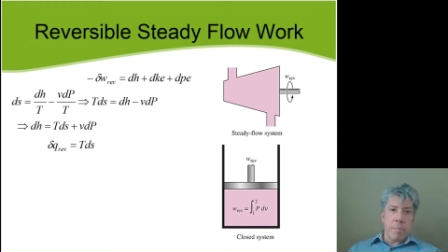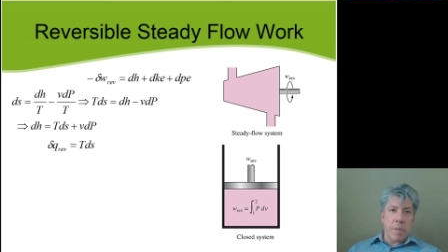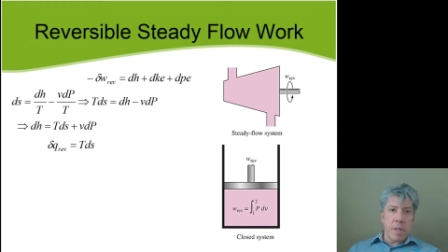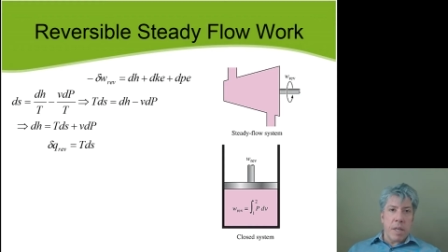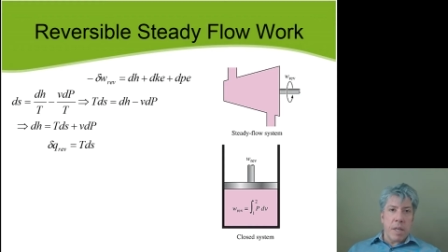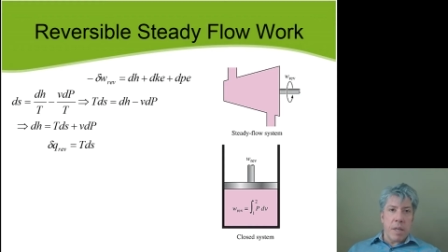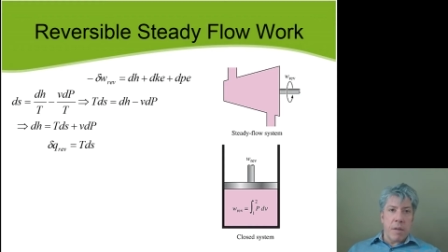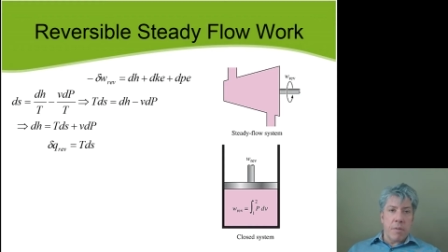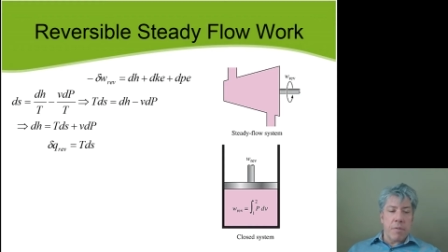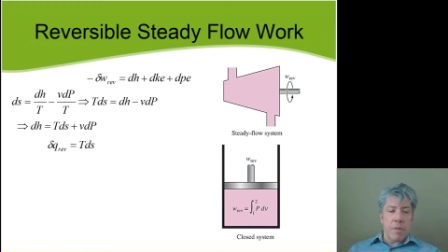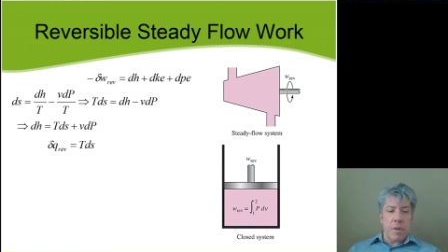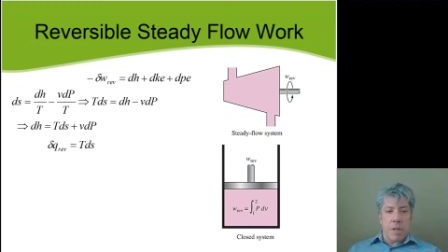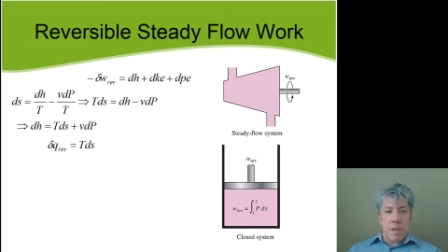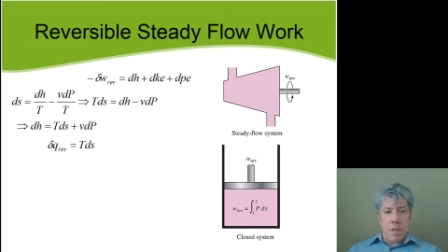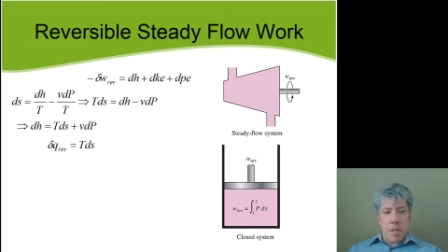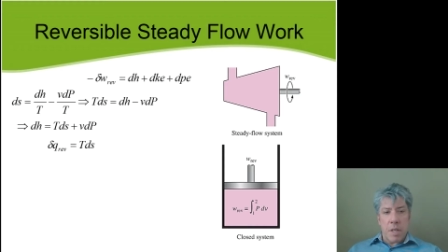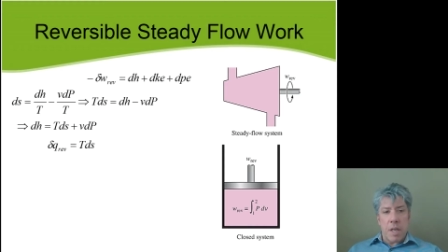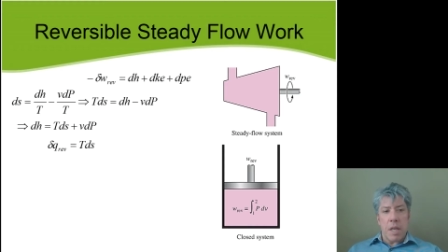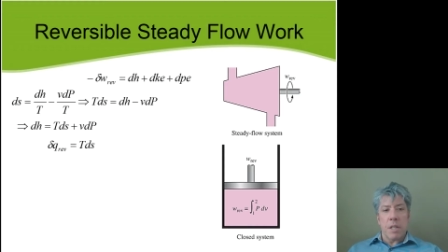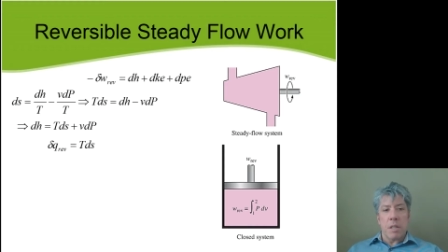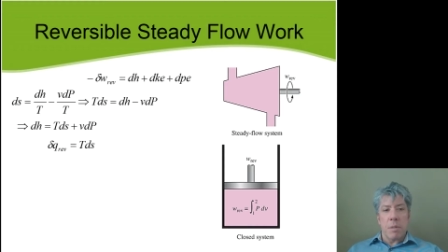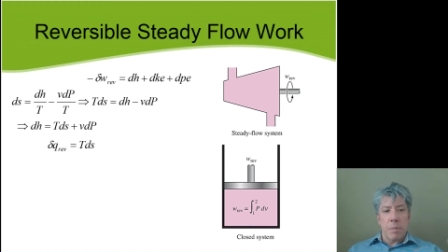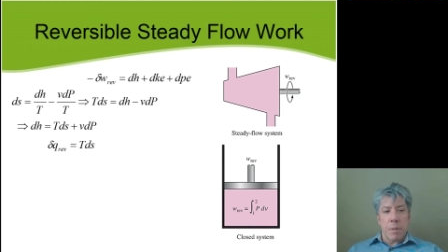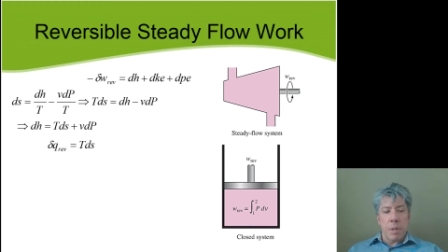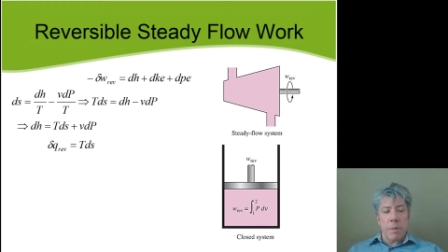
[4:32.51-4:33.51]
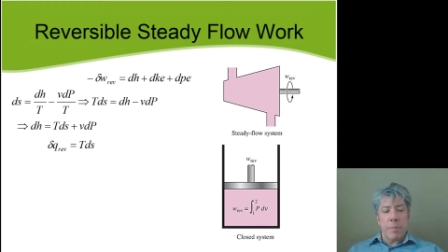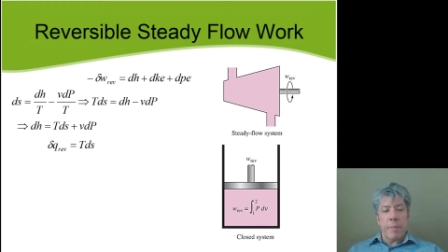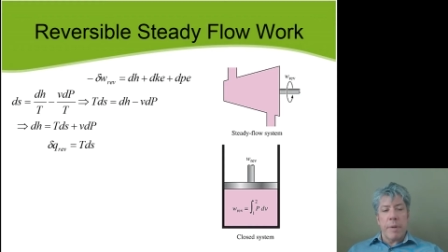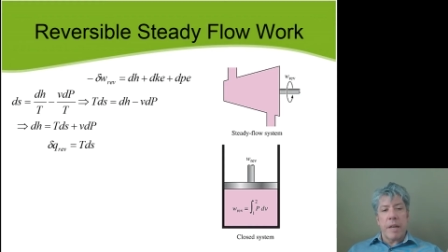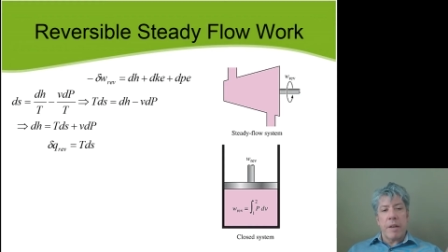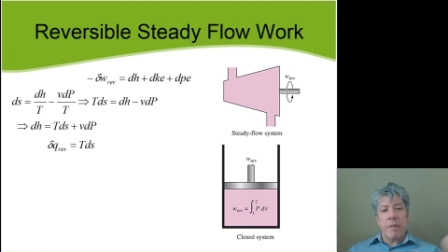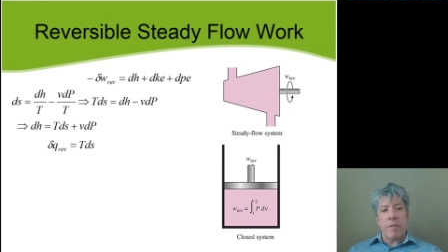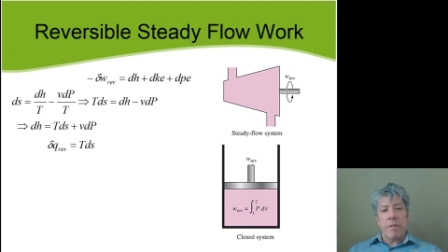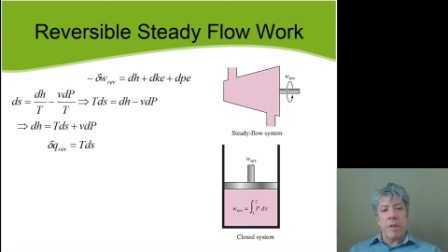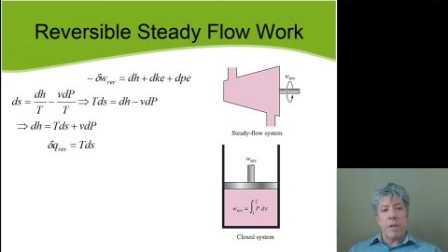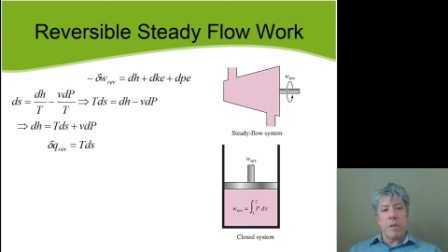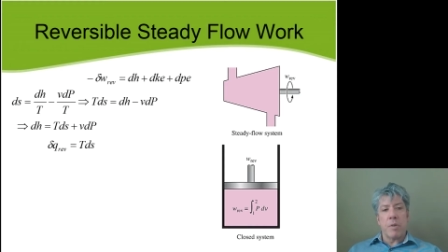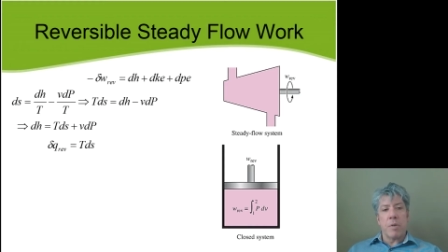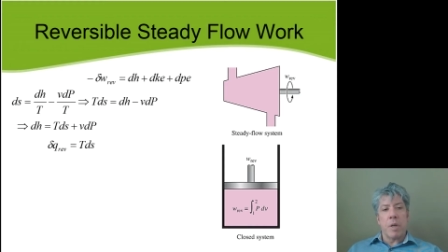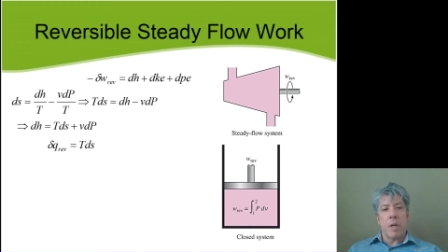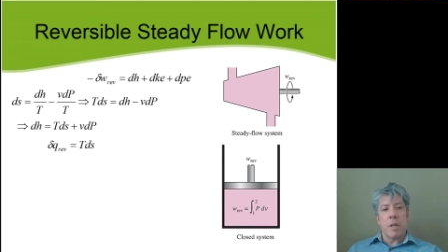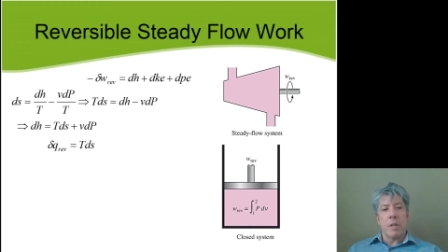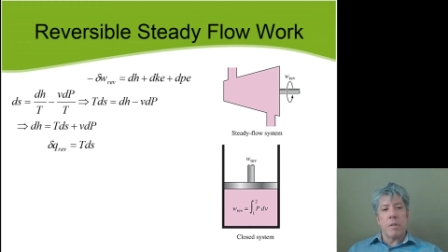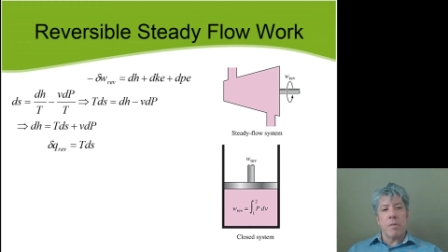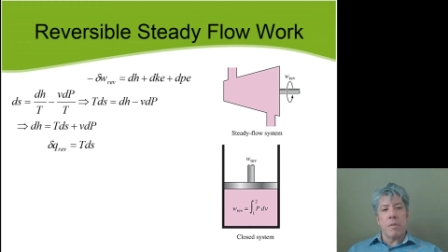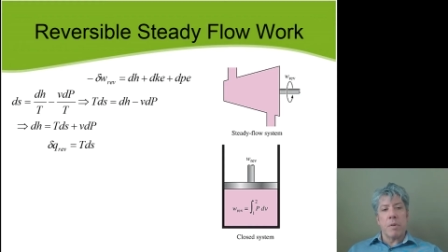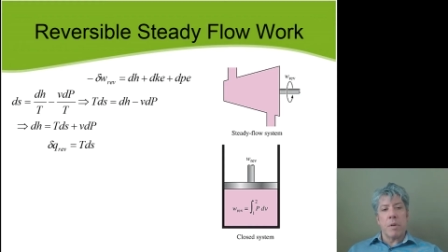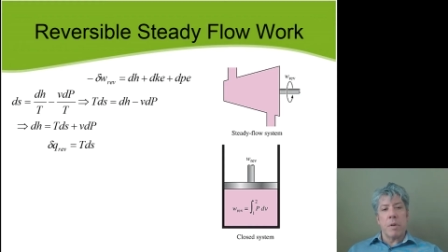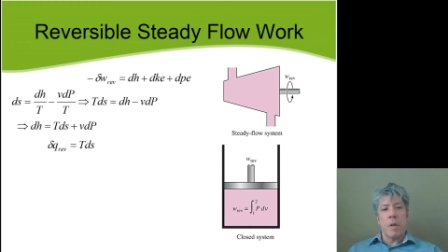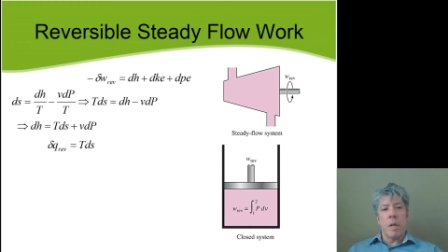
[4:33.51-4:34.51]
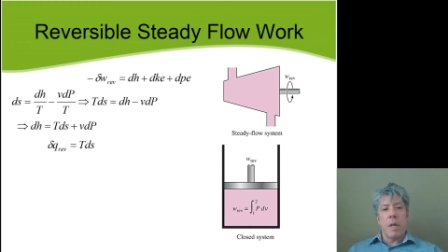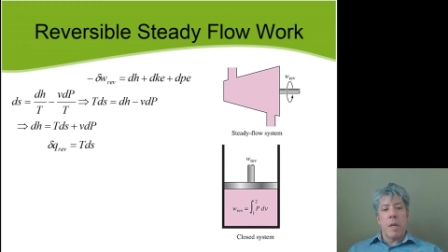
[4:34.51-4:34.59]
the infinitesimal amount of heat transfer